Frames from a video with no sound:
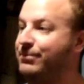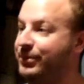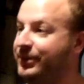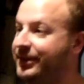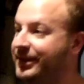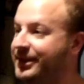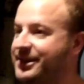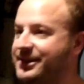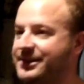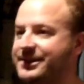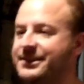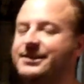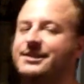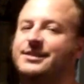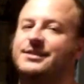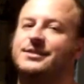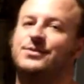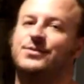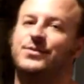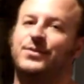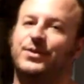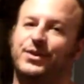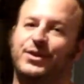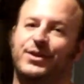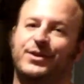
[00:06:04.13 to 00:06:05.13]
place is
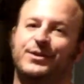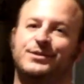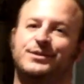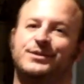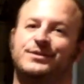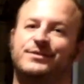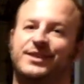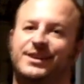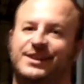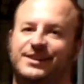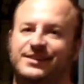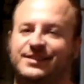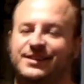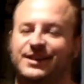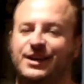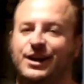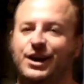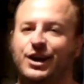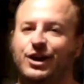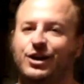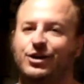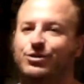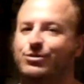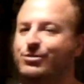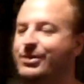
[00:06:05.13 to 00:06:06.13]
for those of us
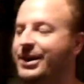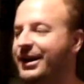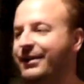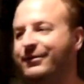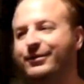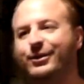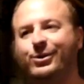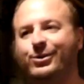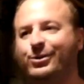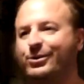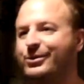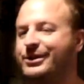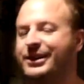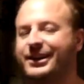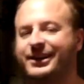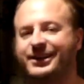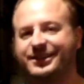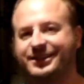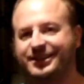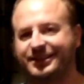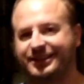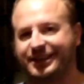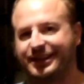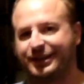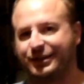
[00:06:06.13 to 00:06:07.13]
who have a whole kite
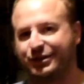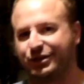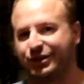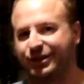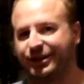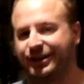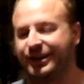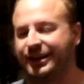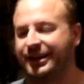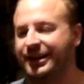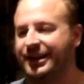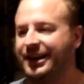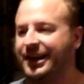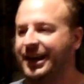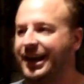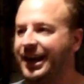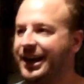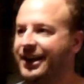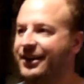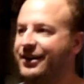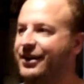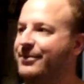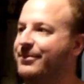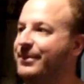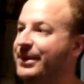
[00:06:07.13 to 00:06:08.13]
collection
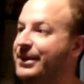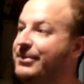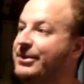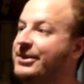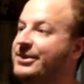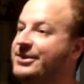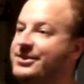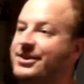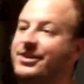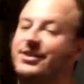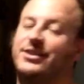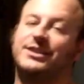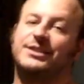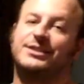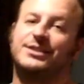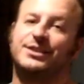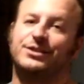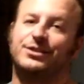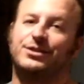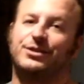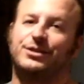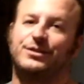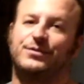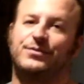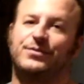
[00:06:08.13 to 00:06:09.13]
and are maybe starting to
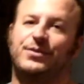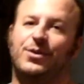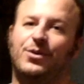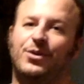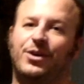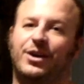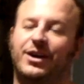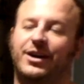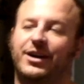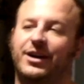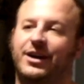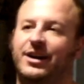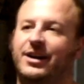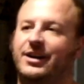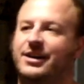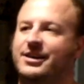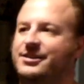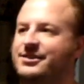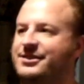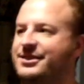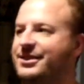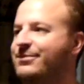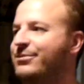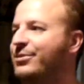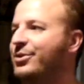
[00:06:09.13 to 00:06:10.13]
look for
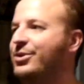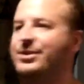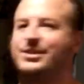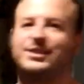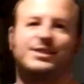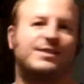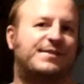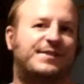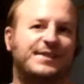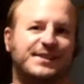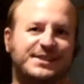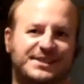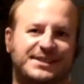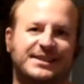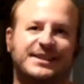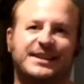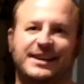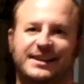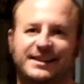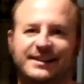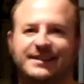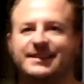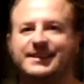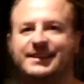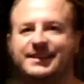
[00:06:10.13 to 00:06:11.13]
some more
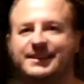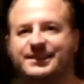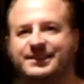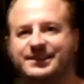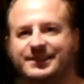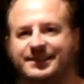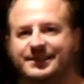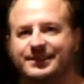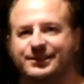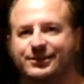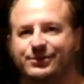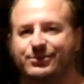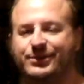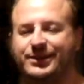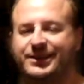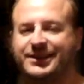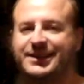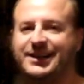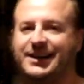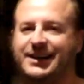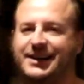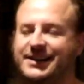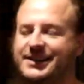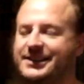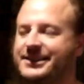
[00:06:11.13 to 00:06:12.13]
sophisticated things to do with
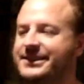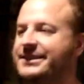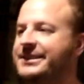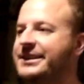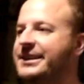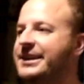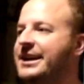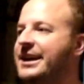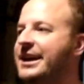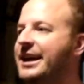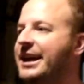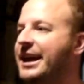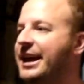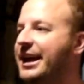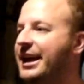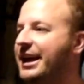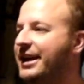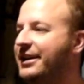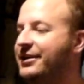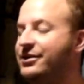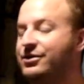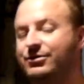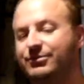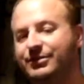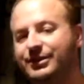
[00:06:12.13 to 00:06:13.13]
kites,
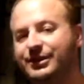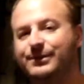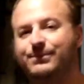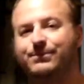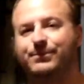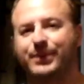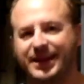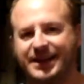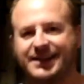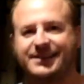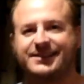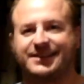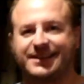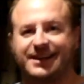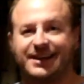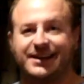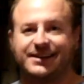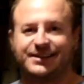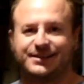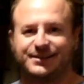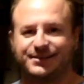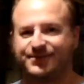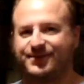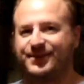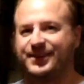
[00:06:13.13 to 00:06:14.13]
and you need base
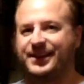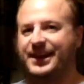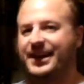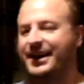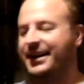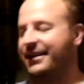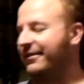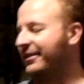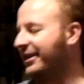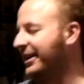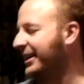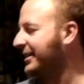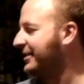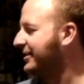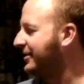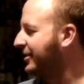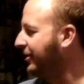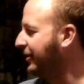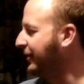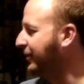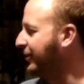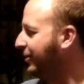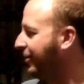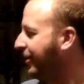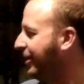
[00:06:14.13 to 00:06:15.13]
kites for that, right? So
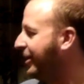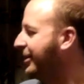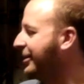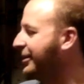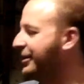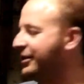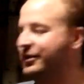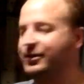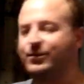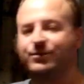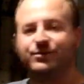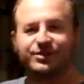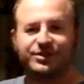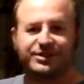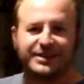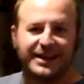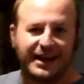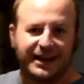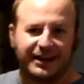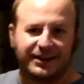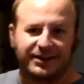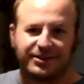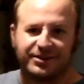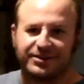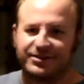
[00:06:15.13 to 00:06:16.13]
if you wanted to do
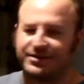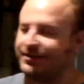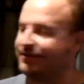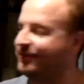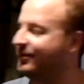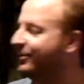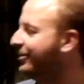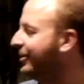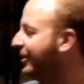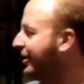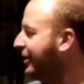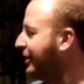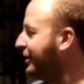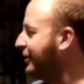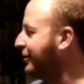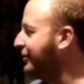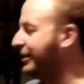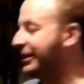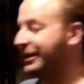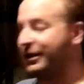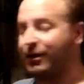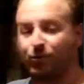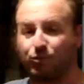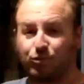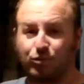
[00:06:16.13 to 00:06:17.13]
stackers, if you wanted to do
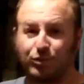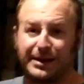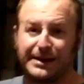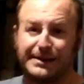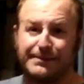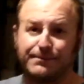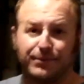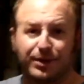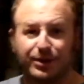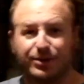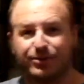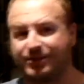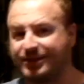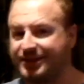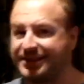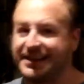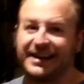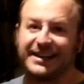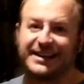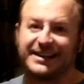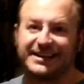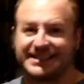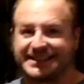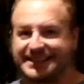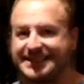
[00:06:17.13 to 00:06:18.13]
like a rainbow
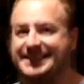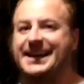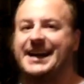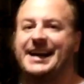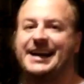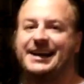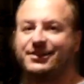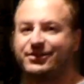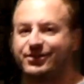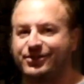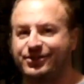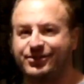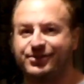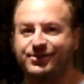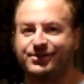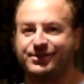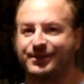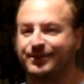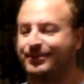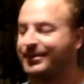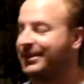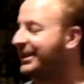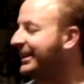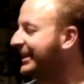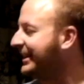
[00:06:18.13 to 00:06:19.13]
set of stackers or
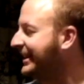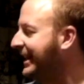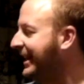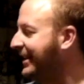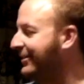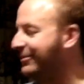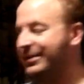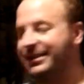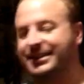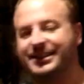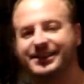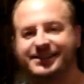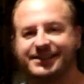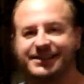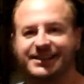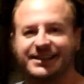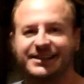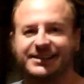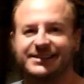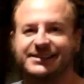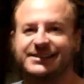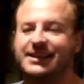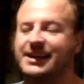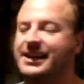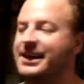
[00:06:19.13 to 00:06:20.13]
something like that with these
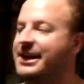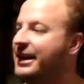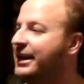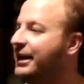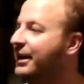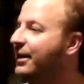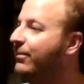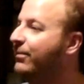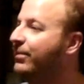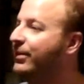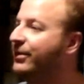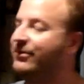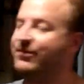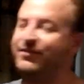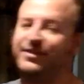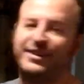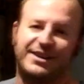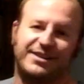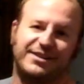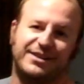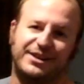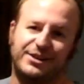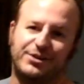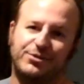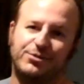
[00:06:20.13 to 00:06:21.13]
things, it'd be
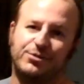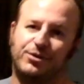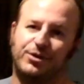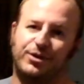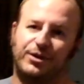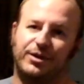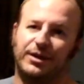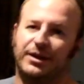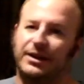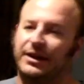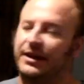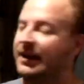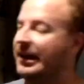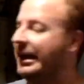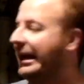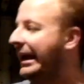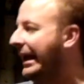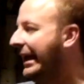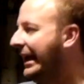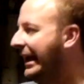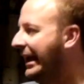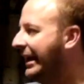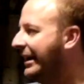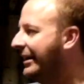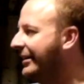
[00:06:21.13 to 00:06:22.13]
very cool.
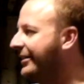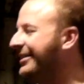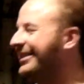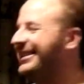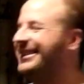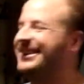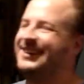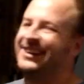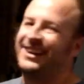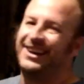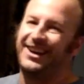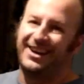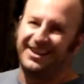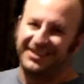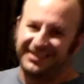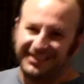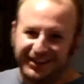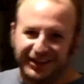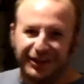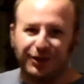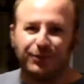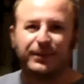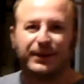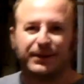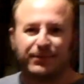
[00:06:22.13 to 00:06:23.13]
And a
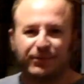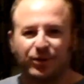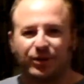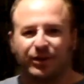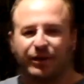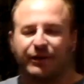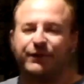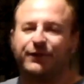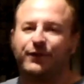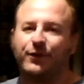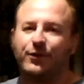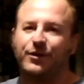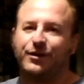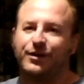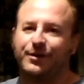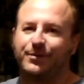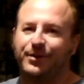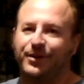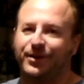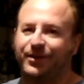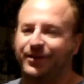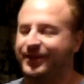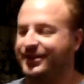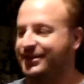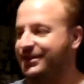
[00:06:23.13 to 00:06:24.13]
little bit more
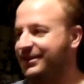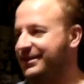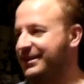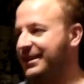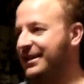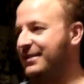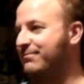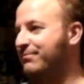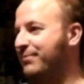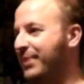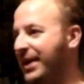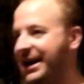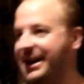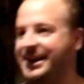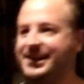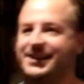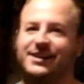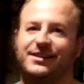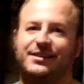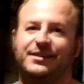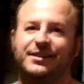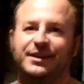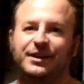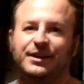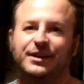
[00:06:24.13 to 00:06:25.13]
affordable than, say,
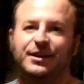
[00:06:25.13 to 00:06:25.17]
buying